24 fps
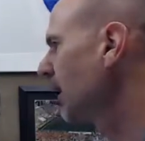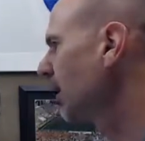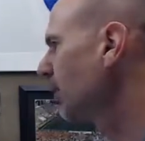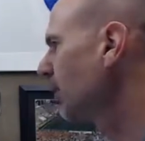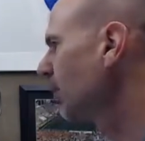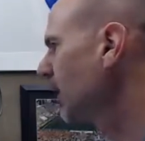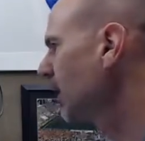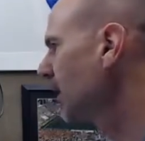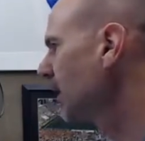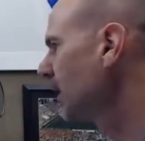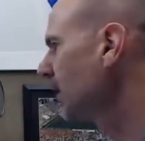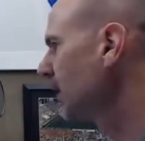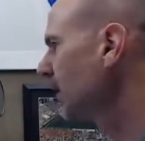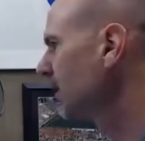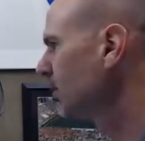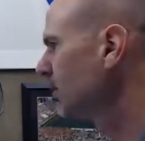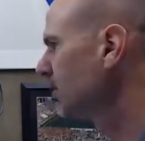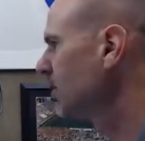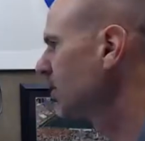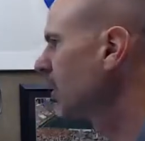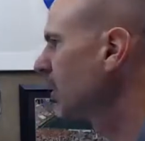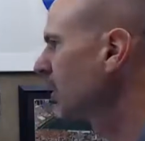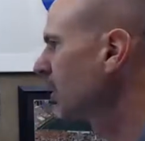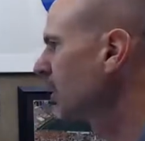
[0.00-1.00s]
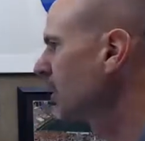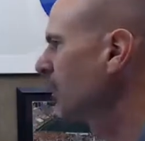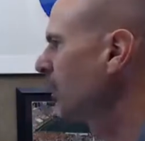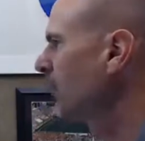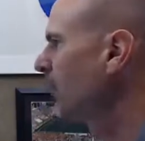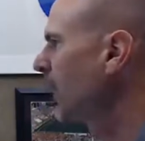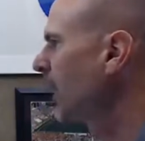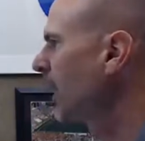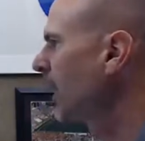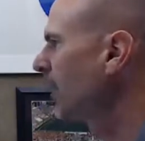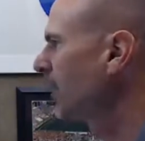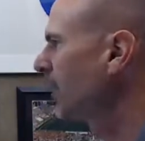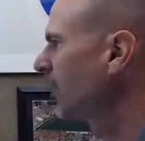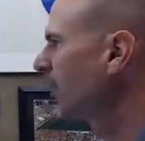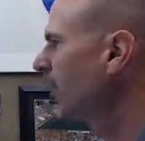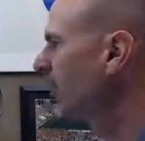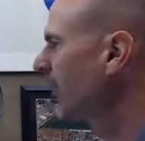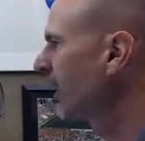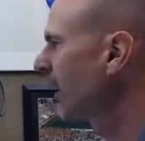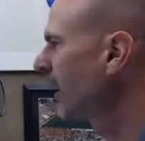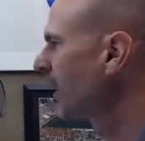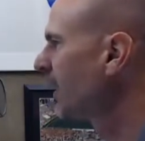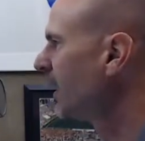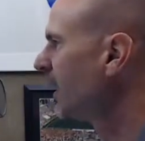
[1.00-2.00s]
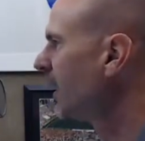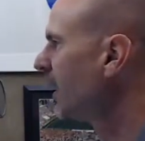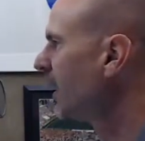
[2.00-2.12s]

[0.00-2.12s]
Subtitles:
Brandon was talking about and all that,